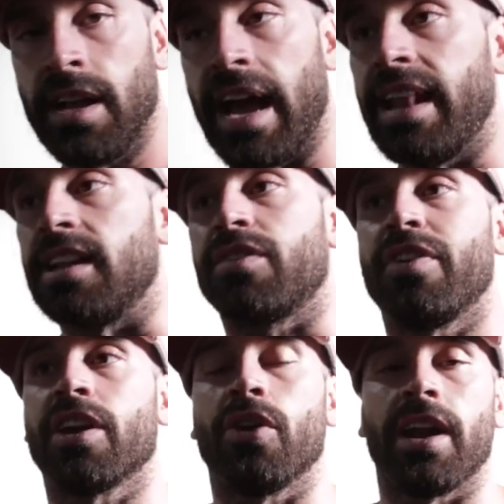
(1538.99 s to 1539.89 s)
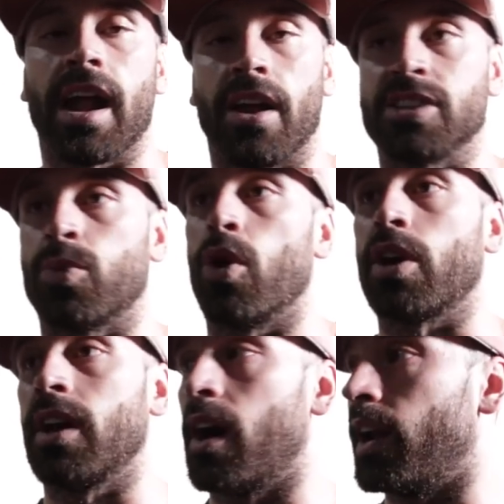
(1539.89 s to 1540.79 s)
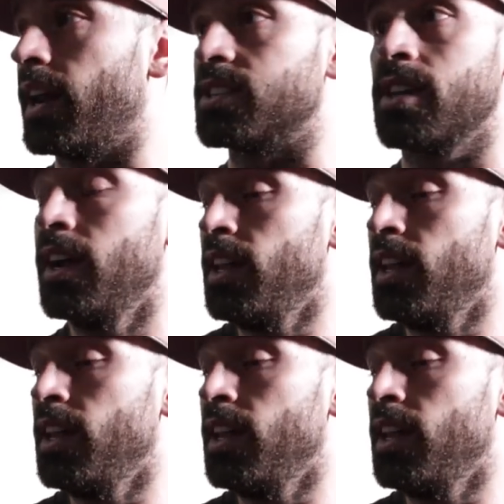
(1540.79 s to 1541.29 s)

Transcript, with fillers: And then it's figuring it out and it's working on it and it's